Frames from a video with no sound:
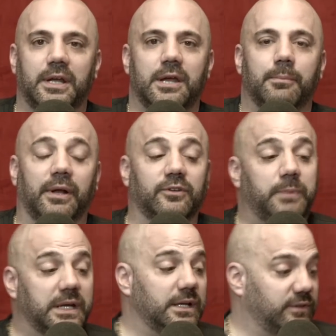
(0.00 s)
But
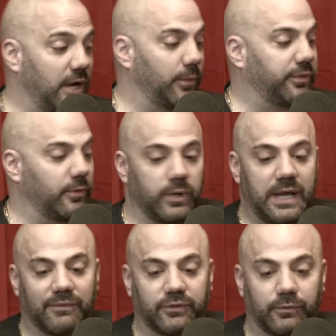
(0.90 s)
speaking of done with it, we
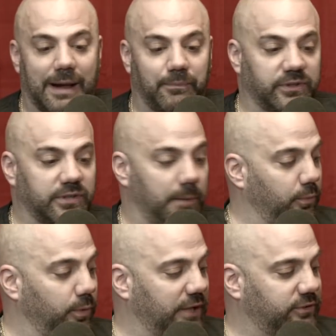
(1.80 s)
have to wrap this up. But
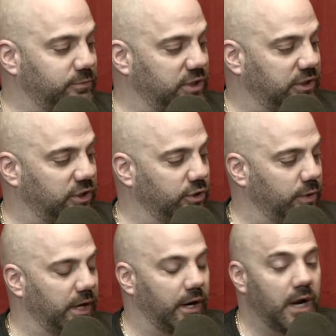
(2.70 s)
we got some shit to do
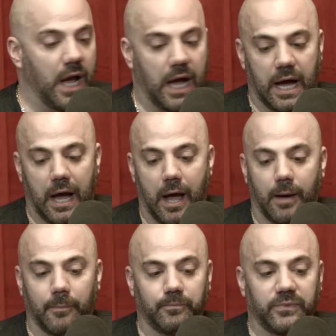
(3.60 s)
here.
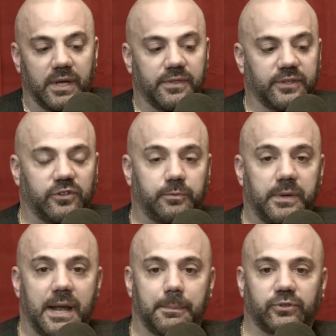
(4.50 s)
This has
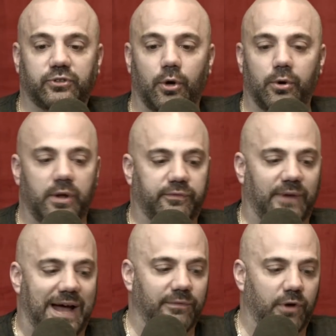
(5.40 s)
been episode
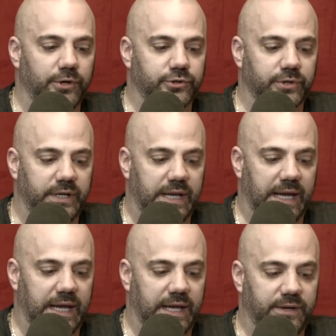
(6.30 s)

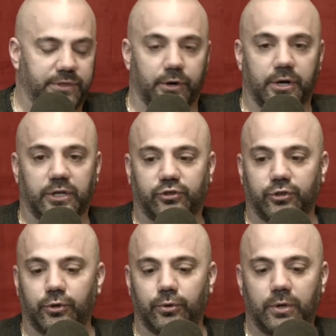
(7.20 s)

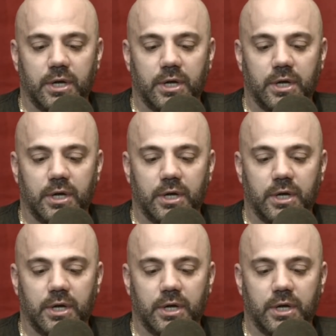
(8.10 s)
532.